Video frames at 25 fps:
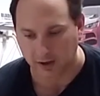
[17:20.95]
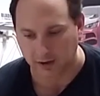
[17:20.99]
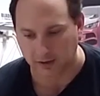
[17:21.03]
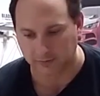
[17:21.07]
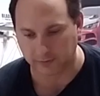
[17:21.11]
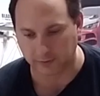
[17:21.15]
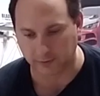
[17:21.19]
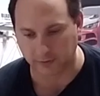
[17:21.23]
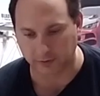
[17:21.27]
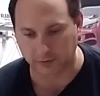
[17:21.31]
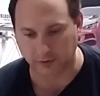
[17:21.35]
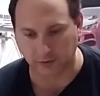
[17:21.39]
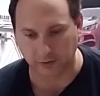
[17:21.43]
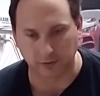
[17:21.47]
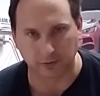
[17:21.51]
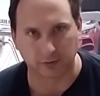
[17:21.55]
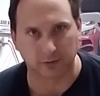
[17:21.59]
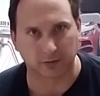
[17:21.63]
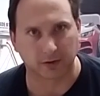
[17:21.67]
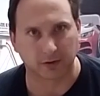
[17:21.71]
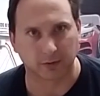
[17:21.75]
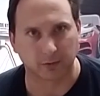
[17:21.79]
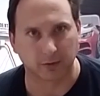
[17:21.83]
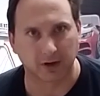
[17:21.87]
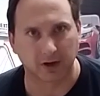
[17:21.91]
for
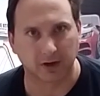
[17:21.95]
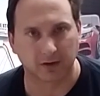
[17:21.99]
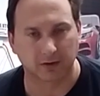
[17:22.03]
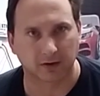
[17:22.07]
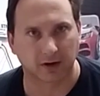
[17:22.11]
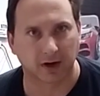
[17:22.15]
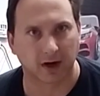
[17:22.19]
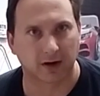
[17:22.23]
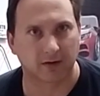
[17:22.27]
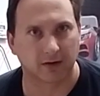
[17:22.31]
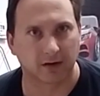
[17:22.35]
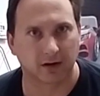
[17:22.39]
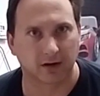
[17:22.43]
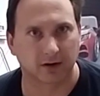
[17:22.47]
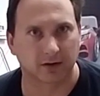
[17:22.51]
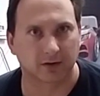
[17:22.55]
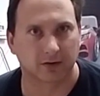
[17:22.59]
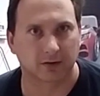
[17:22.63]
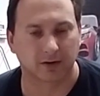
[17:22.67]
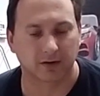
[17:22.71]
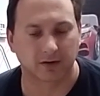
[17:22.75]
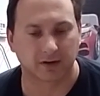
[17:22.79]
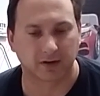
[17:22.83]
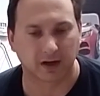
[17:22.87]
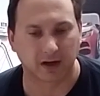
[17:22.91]
2-3 weeks or however long it's
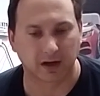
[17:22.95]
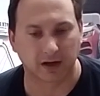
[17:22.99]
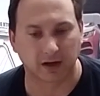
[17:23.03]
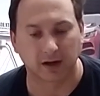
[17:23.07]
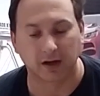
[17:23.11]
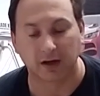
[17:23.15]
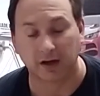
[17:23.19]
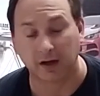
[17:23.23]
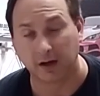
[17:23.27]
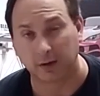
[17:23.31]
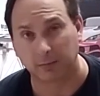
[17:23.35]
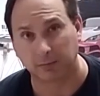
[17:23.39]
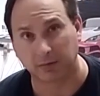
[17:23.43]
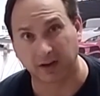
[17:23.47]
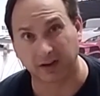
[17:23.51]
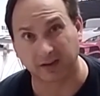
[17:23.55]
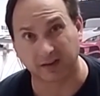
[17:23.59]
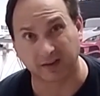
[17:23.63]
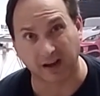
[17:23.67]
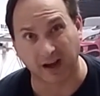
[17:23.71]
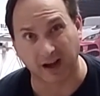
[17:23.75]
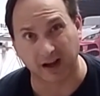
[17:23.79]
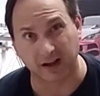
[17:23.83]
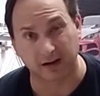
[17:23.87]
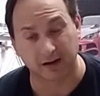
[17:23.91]
going to take, plus
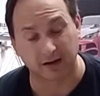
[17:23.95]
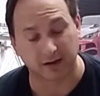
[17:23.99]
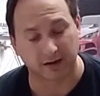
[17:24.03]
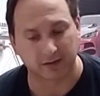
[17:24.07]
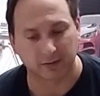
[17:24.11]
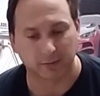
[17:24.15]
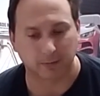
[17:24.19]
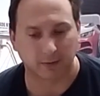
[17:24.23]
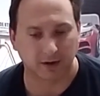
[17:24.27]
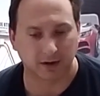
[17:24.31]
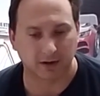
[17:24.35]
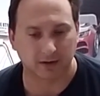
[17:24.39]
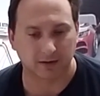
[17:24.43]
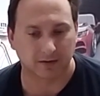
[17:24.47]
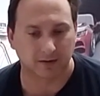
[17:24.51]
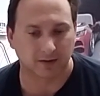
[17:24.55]
the added expense